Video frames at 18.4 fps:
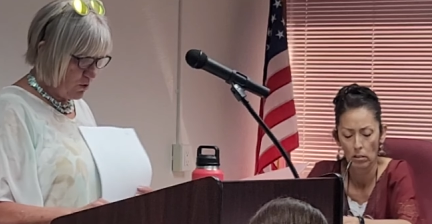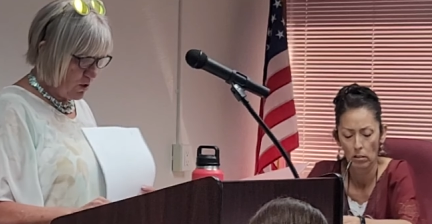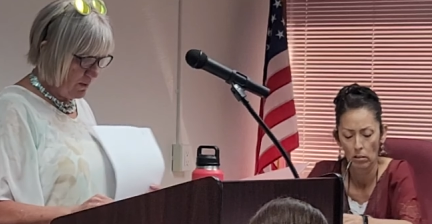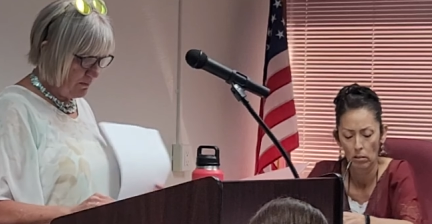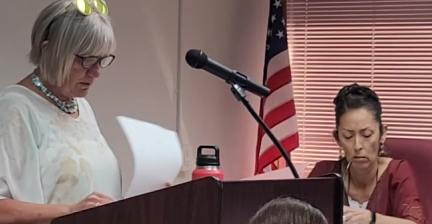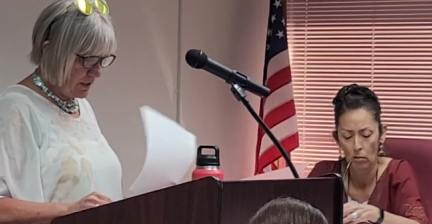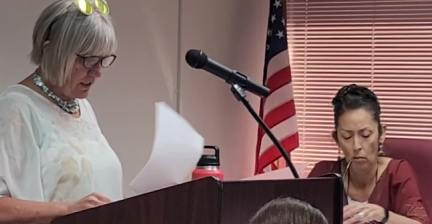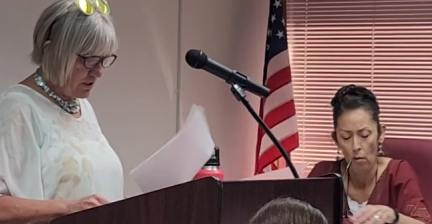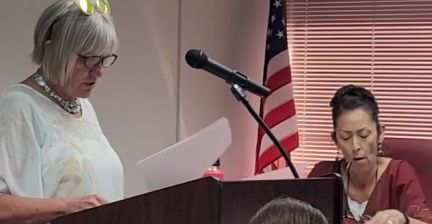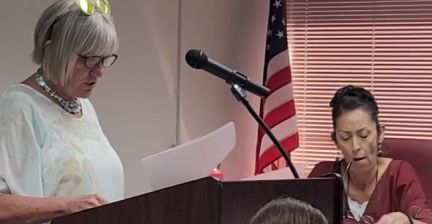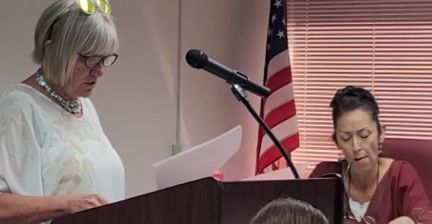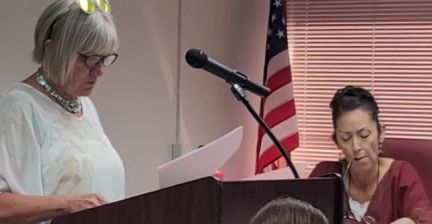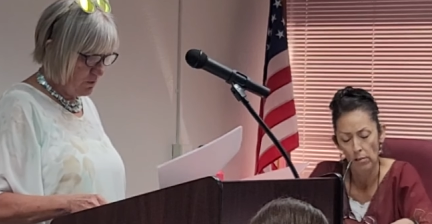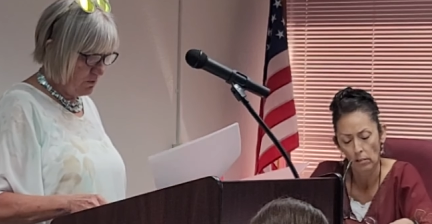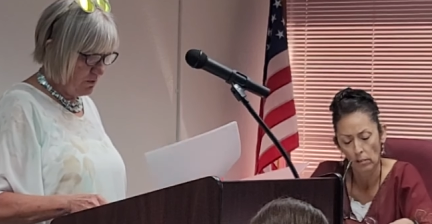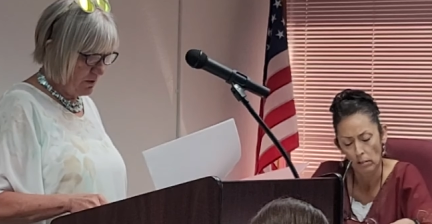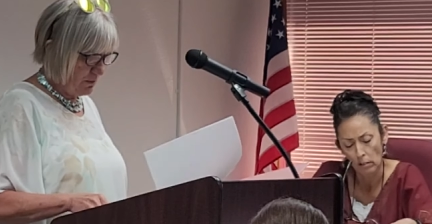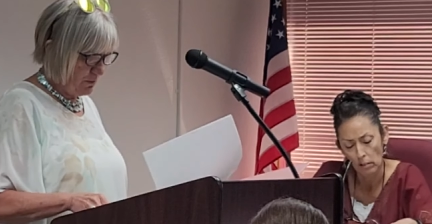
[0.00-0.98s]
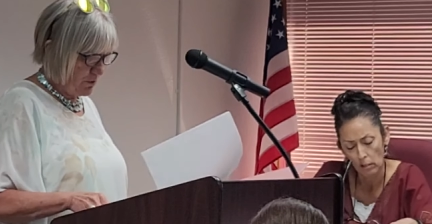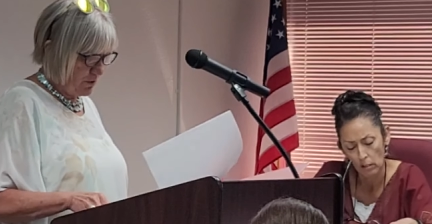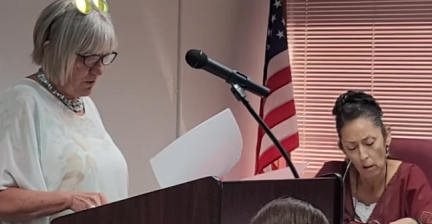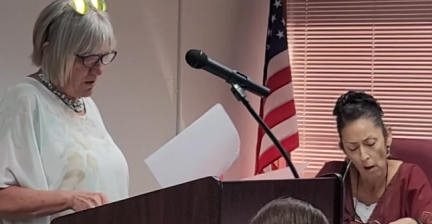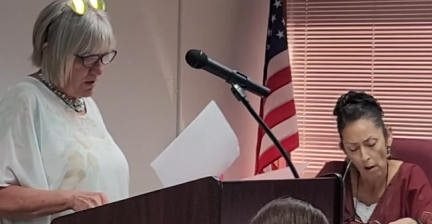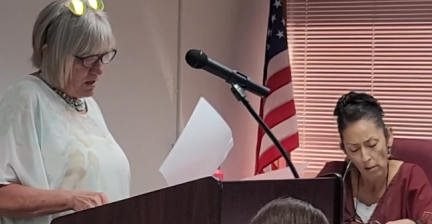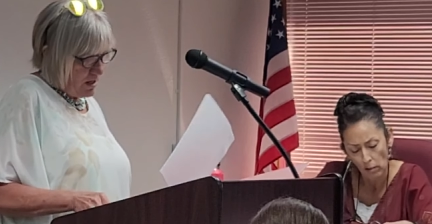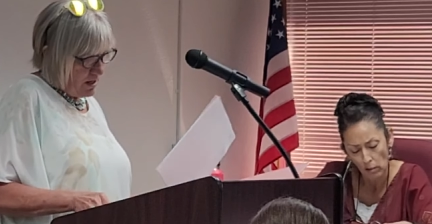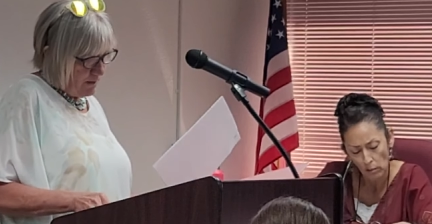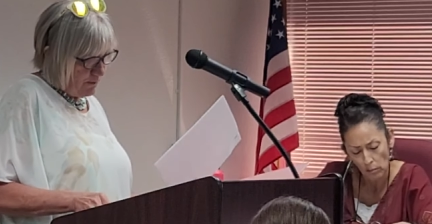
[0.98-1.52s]
Speaker 1: more applications were
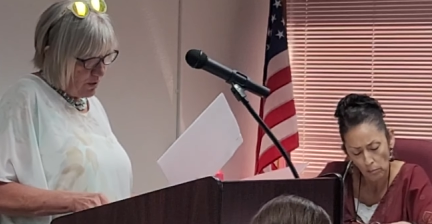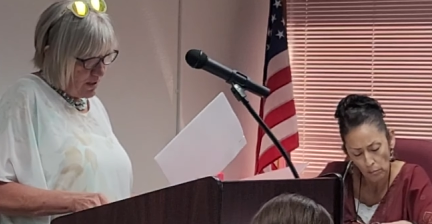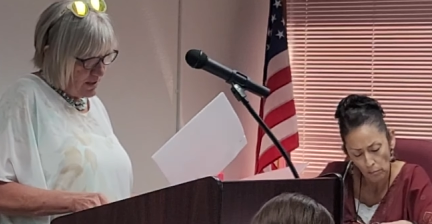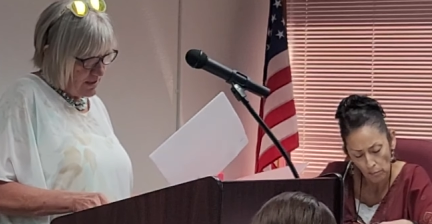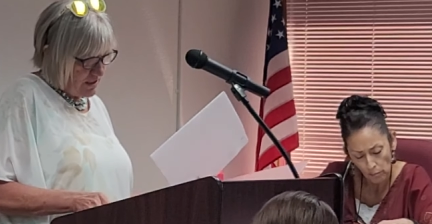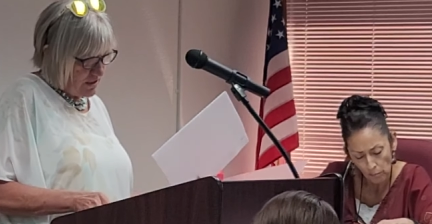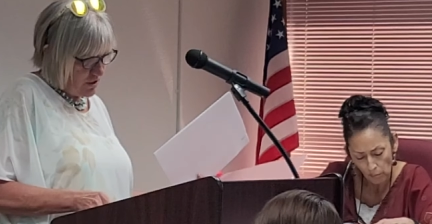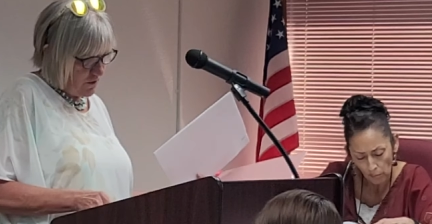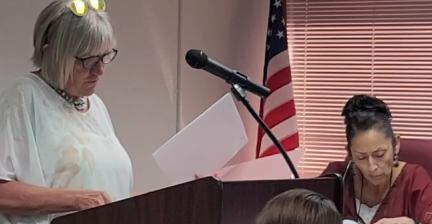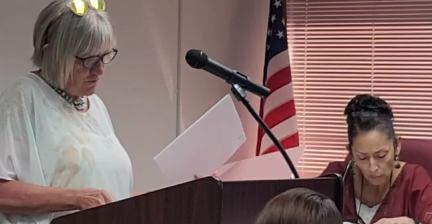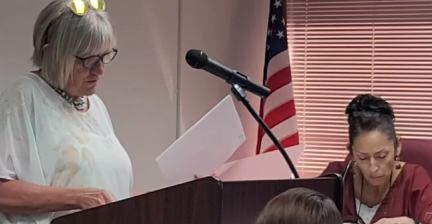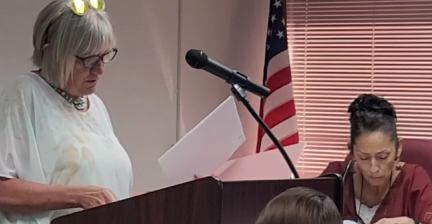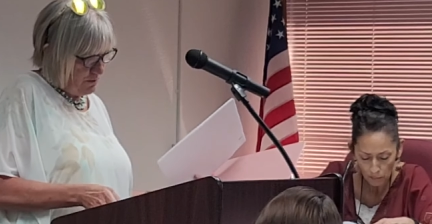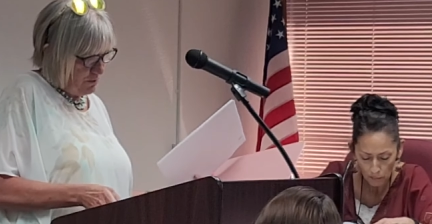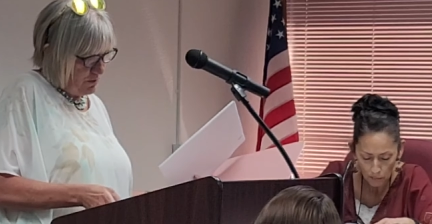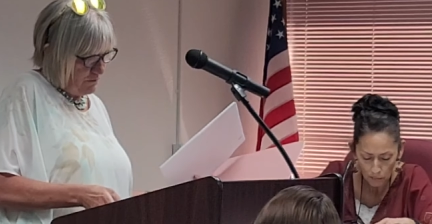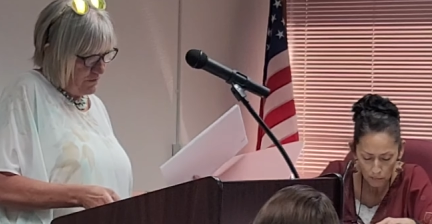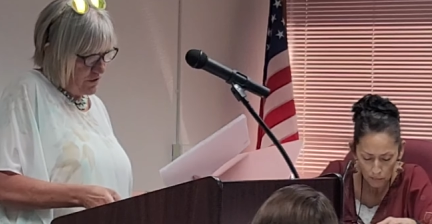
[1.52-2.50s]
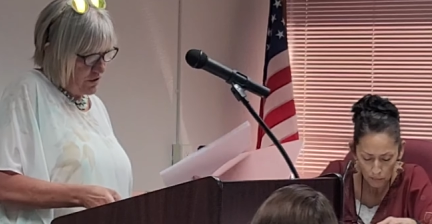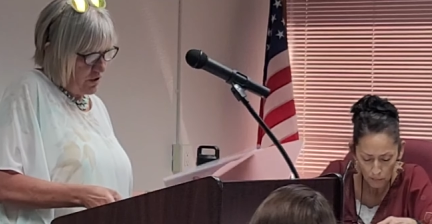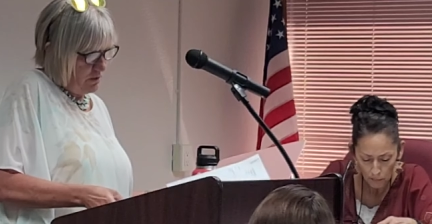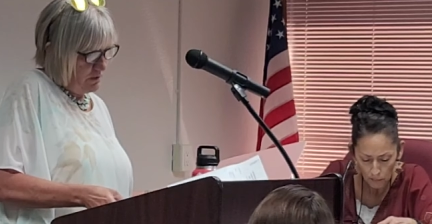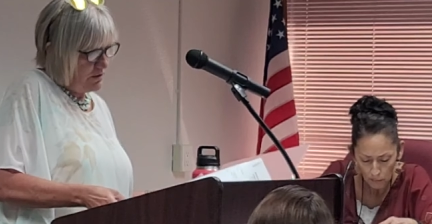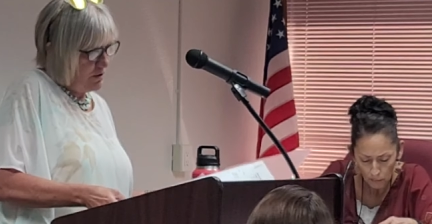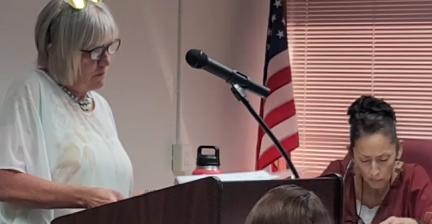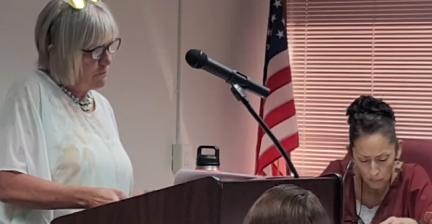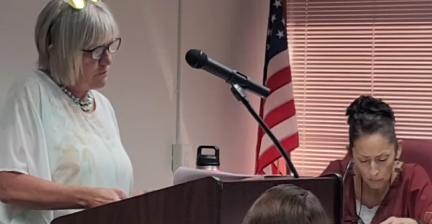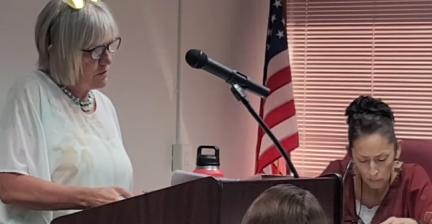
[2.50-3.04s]
processed over the previous year with the
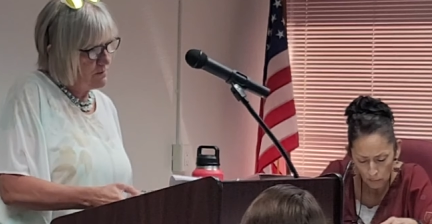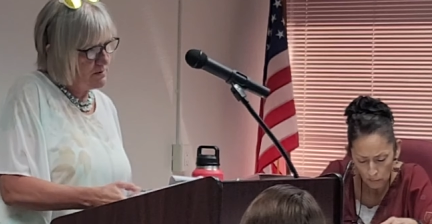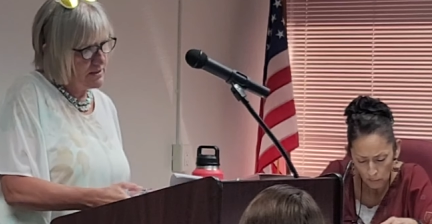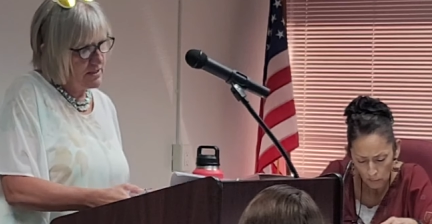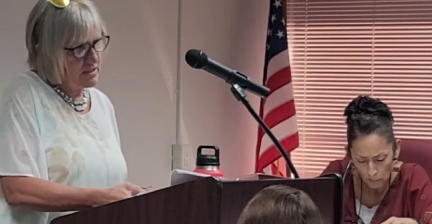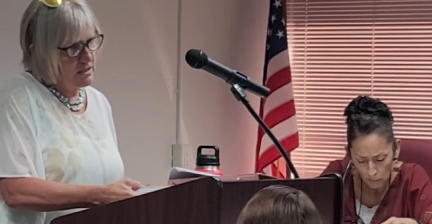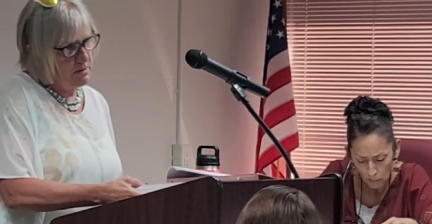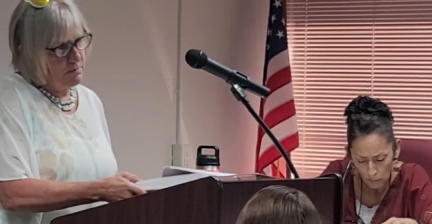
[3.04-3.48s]
business